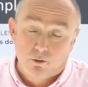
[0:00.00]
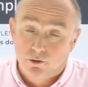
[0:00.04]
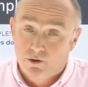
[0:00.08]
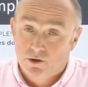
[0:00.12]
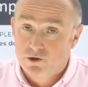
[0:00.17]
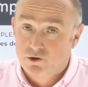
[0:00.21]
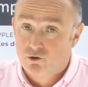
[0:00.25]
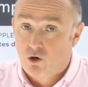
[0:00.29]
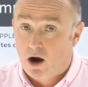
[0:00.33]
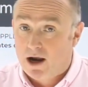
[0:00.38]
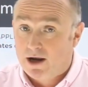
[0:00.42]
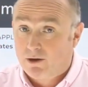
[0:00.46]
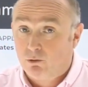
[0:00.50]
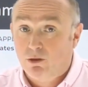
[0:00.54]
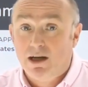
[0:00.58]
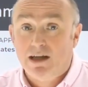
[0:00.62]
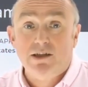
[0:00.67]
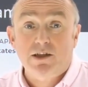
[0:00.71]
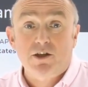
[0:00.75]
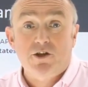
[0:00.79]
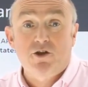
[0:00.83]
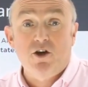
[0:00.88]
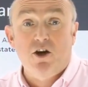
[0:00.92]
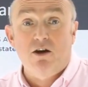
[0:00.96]
on strike, or
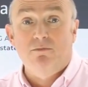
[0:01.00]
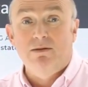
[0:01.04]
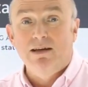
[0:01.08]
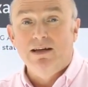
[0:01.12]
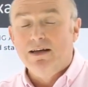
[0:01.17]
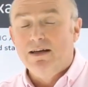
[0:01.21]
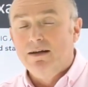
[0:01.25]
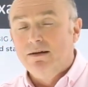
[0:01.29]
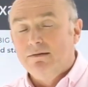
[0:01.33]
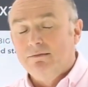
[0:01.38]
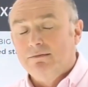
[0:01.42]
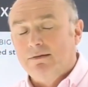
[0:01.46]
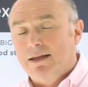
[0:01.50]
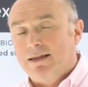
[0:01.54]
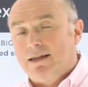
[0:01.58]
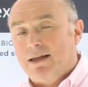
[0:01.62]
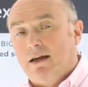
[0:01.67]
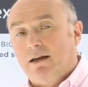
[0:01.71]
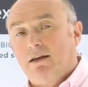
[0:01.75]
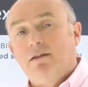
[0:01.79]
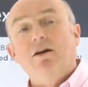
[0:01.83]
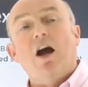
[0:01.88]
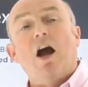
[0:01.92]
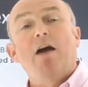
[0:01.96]
let's assume there's
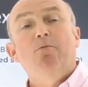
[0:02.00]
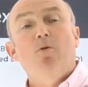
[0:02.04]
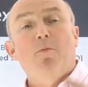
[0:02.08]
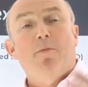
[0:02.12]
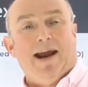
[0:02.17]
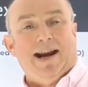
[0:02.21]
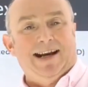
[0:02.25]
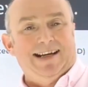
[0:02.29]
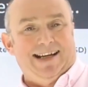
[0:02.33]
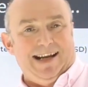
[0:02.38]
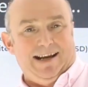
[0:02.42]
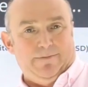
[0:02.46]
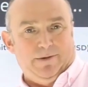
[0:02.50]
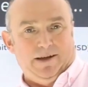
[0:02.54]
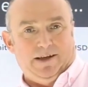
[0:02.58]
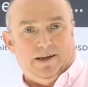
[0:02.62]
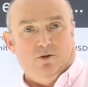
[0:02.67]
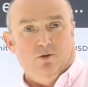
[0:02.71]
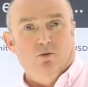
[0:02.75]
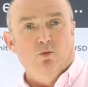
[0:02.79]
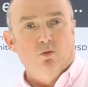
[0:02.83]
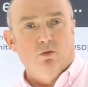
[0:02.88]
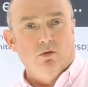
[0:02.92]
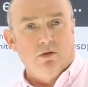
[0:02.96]
a global pandemic
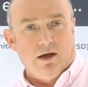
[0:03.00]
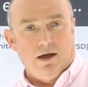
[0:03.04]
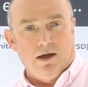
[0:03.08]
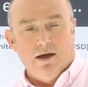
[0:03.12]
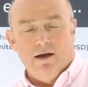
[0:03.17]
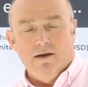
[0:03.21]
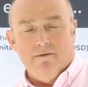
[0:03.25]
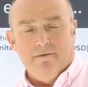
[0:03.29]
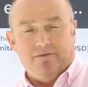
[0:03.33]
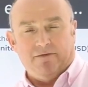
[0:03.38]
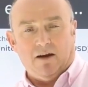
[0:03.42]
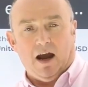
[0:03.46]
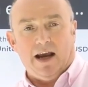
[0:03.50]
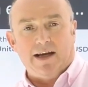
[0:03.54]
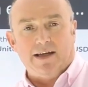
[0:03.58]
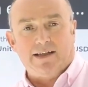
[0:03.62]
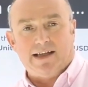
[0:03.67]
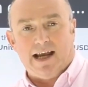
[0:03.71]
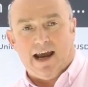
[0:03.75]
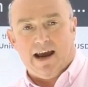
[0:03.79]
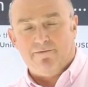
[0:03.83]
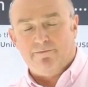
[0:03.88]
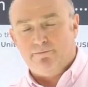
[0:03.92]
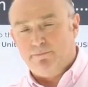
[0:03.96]
and all the
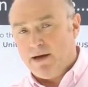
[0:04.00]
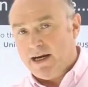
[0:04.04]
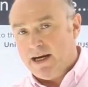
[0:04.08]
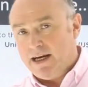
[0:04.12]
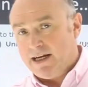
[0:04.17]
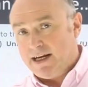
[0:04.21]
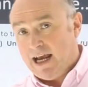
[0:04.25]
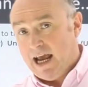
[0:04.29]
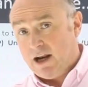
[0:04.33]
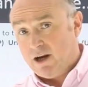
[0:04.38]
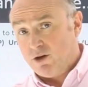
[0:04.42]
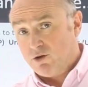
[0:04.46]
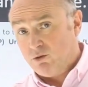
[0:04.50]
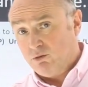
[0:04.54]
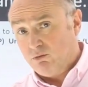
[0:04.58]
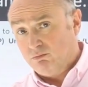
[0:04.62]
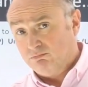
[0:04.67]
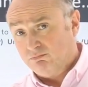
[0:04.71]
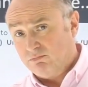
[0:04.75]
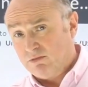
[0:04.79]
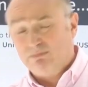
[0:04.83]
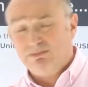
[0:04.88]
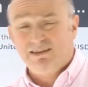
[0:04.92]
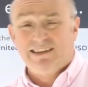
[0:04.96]
flights have been
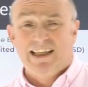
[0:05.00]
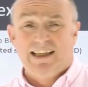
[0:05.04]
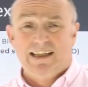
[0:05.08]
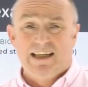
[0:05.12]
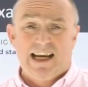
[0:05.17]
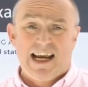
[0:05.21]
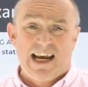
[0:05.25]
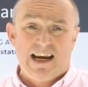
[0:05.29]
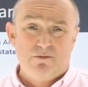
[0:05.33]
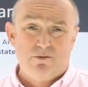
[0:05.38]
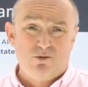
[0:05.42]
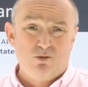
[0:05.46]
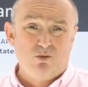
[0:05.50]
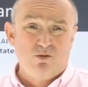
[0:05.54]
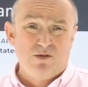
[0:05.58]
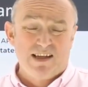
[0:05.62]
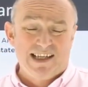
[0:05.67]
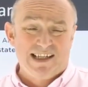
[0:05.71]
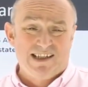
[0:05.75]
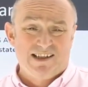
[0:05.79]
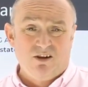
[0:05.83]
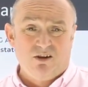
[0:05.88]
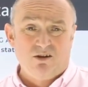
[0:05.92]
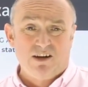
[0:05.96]
cancelled. I'm sitting here with all
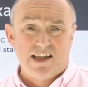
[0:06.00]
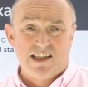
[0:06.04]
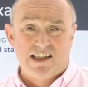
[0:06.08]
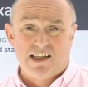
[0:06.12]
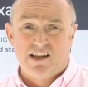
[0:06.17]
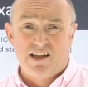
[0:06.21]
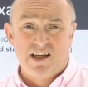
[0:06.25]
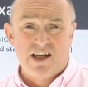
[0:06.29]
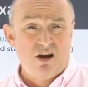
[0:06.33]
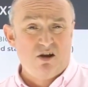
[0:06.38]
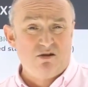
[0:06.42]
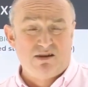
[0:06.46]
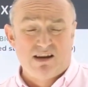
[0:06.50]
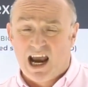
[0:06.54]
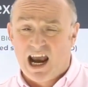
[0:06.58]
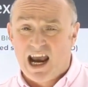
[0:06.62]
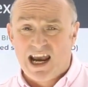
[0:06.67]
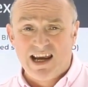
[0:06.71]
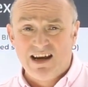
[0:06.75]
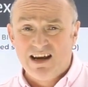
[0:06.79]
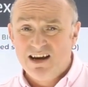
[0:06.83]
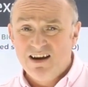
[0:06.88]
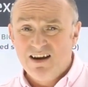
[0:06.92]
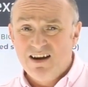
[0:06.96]
these dollars in the
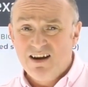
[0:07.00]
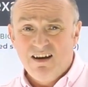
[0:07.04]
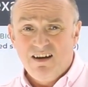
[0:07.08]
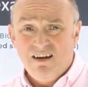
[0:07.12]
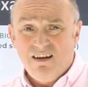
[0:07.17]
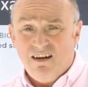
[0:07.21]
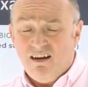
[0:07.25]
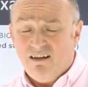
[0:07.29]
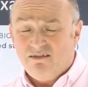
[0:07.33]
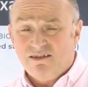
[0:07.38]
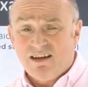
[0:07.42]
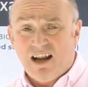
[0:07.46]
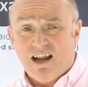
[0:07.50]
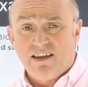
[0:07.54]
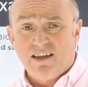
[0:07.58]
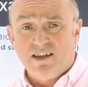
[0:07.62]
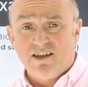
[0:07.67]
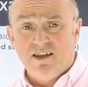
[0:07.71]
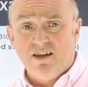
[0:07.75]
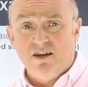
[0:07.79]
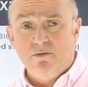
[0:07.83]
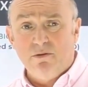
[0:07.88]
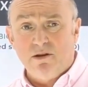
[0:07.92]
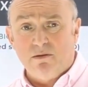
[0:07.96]
UK. I've got nothing
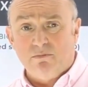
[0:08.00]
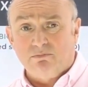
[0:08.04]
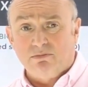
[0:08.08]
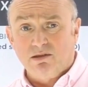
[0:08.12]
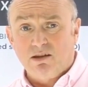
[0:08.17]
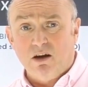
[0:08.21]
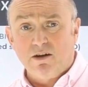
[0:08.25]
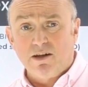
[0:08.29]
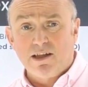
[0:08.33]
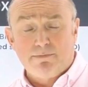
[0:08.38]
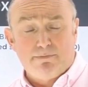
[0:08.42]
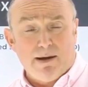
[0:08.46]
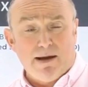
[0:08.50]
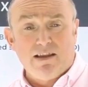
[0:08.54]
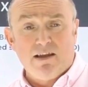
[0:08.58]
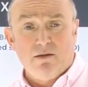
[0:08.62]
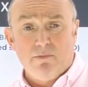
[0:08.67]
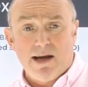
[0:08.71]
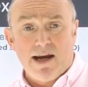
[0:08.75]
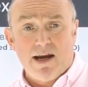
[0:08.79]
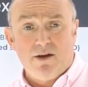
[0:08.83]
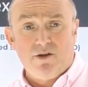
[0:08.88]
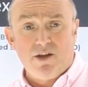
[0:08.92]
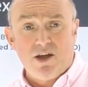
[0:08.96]
to do with them. I can't spend
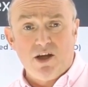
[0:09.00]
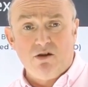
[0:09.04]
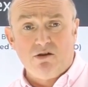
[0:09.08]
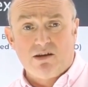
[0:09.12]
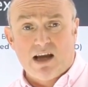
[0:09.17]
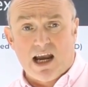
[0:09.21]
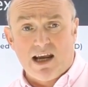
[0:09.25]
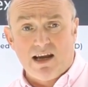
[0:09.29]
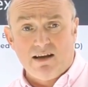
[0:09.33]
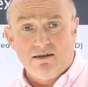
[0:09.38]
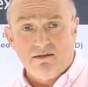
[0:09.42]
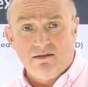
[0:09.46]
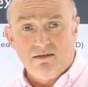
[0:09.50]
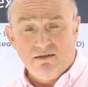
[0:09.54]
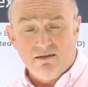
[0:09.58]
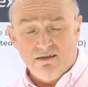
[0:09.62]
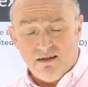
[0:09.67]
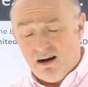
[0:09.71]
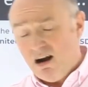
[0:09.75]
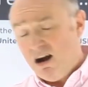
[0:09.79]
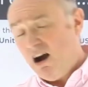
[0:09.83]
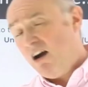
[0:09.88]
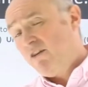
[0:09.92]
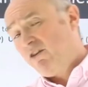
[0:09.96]
them here in the UK.
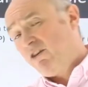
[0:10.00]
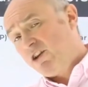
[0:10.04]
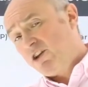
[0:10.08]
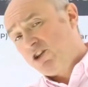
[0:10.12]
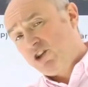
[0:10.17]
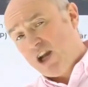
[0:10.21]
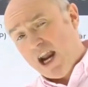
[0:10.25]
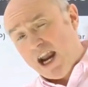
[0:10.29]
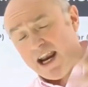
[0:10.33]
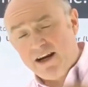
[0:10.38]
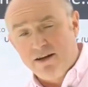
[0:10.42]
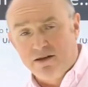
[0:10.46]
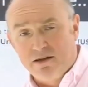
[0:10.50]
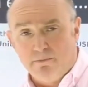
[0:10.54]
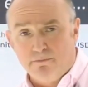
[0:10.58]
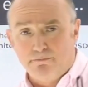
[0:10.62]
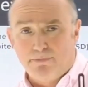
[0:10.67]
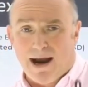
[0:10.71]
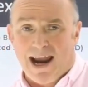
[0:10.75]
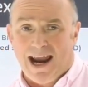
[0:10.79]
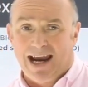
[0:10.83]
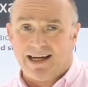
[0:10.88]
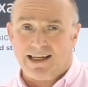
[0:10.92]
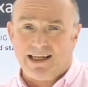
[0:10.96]
I've got to change them
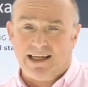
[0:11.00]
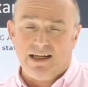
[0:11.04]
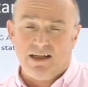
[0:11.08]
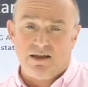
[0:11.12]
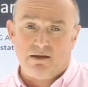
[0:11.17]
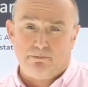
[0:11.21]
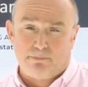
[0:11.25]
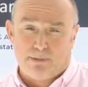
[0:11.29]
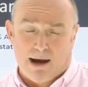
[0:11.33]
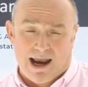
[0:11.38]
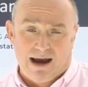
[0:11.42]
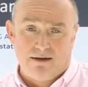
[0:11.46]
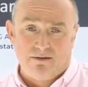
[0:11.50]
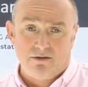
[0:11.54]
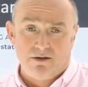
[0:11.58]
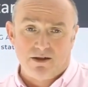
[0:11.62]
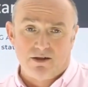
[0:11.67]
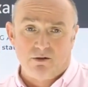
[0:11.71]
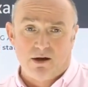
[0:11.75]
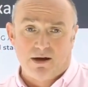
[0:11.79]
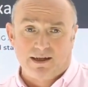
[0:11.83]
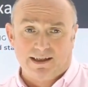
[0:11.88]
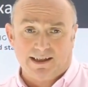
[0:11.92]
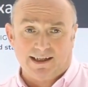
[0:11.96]
back into pounds
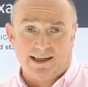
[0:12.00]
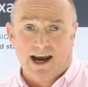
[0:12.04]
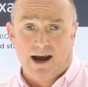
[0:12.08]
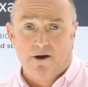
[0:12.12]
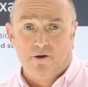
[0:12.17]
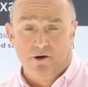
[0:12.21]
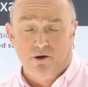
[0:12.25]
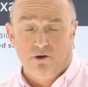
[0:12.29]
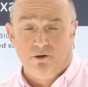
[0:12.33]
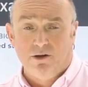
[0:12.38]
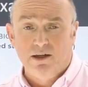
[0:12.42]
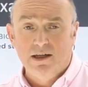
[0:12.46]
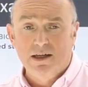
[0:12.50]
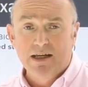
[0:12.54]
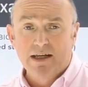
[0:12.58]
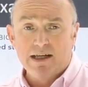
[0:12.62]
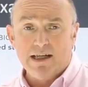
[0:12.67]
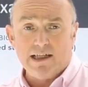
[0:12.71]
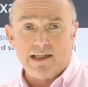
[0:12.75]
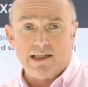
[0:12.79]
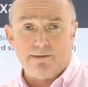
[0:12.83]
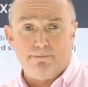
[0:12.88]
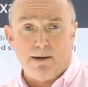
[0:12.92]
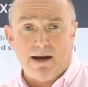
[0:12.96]
so I can carry on
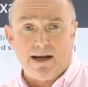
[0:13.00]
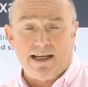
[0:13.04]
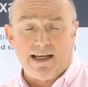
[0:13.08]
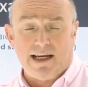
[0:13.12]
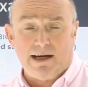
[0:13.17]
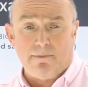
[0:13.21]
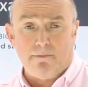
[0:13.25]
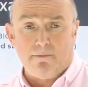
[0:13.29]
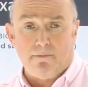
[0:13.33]
spending